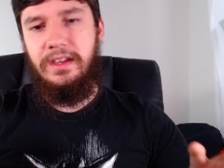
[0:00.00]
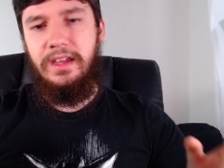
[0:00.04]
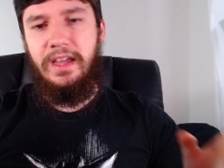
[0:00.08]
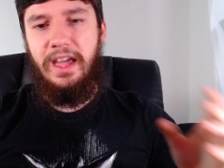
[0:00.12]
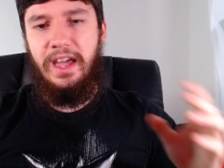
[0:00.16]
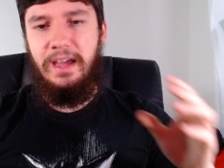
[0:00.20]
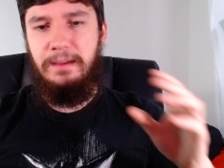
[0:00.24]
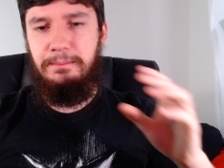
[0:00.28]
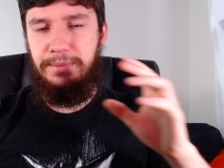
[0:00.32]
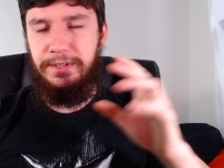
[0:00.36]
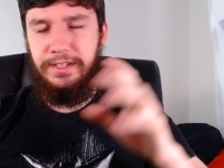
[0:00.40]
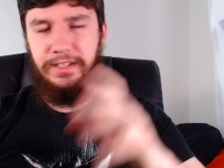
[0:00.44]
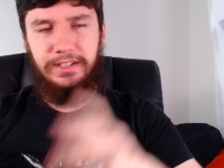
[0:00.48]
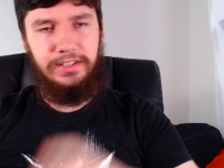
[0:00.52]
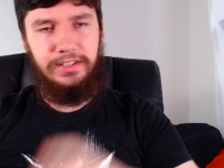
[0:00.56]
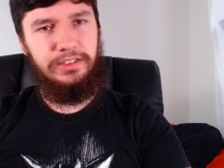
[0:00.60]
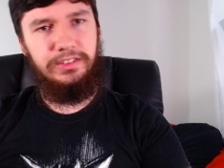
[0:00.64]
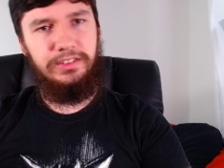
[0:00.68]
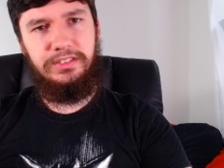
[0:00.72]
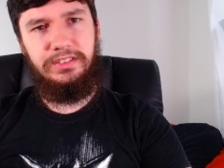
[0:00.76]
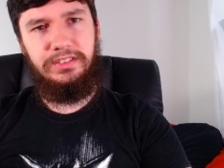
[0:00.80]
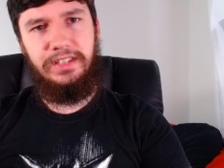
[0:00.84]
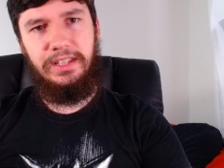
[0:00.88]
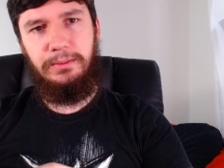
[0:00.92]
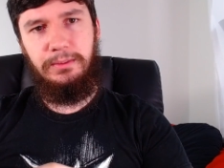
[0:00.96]
And
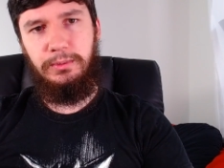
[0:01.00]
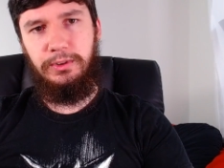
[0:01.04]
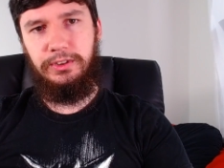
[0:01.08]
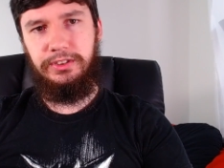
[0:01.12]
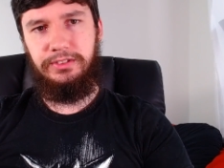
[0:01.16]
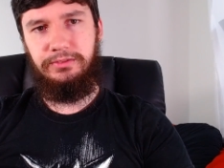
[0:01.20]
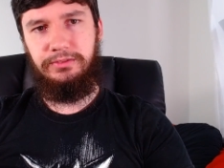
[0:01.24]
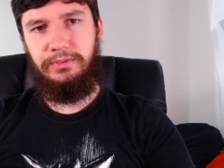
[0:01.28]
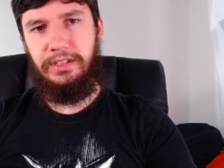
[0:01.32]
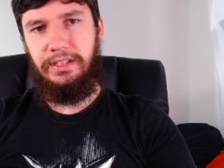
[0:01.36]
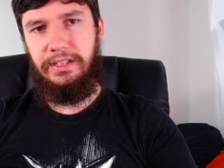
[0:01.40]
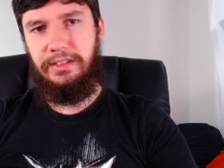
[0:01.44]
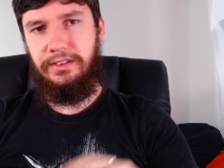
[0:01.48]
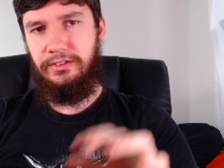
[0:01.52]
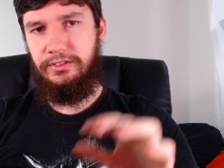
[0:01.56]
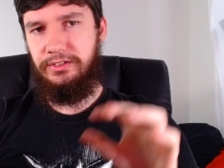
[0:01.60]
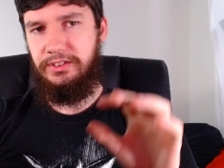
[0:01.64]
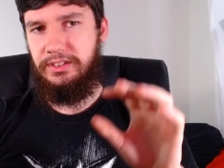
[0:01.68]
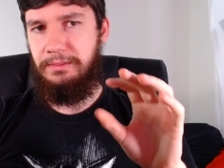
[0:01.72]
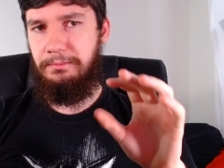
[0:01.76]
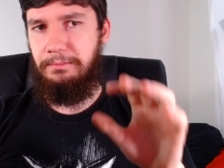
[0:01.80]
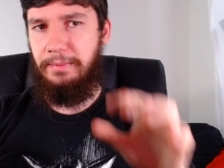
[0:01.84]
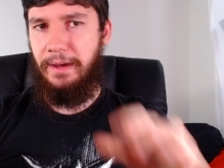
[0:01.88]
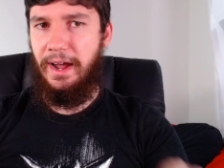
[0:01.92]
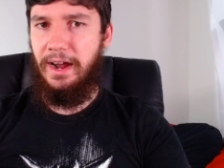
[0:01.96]
because there wasn't really those
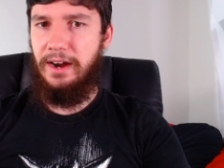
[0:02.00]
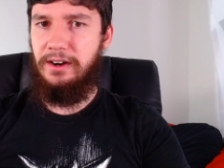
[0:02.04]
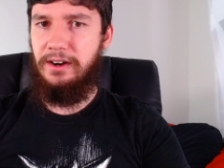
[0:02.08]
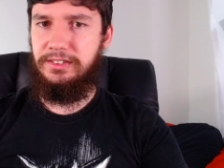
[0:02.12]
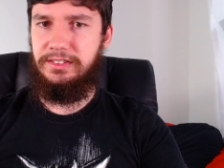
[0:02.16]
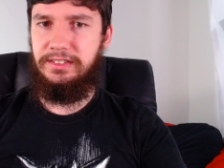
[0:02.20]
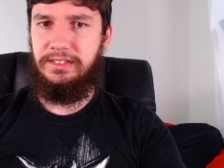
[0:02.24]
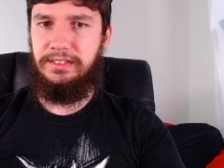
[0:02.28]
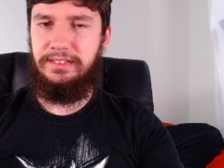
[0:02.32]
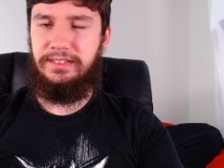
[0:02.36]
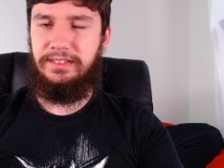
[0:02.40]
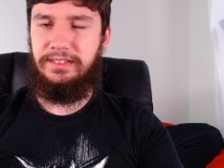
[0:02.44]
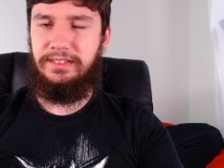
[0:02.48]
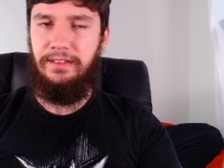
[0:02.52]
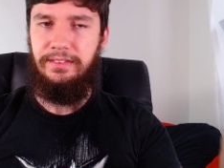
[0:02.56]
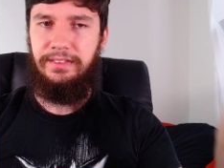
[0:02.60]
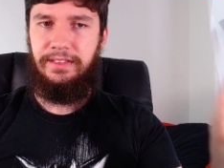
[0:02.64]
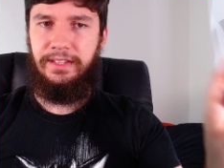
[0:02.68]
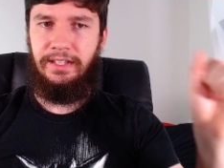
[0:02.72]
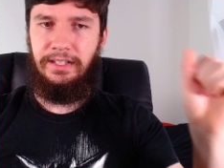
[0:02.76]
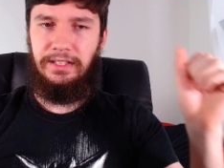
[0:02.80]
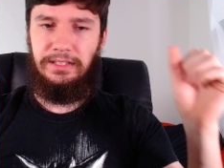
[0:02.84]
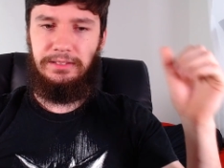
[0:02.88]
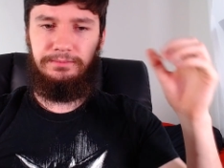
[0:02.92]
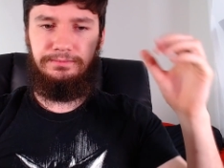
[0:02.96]
comparisons out
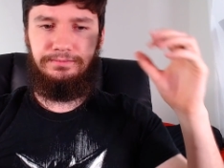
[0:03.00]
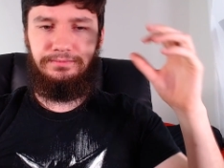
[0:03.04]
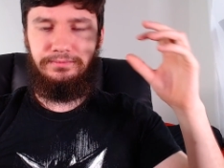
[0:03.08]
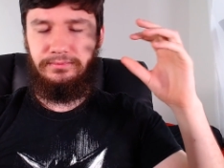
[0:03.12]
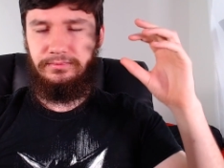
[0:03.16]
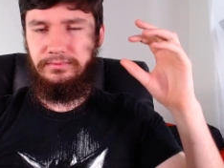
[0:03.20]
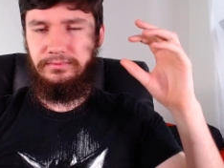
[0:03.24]
there,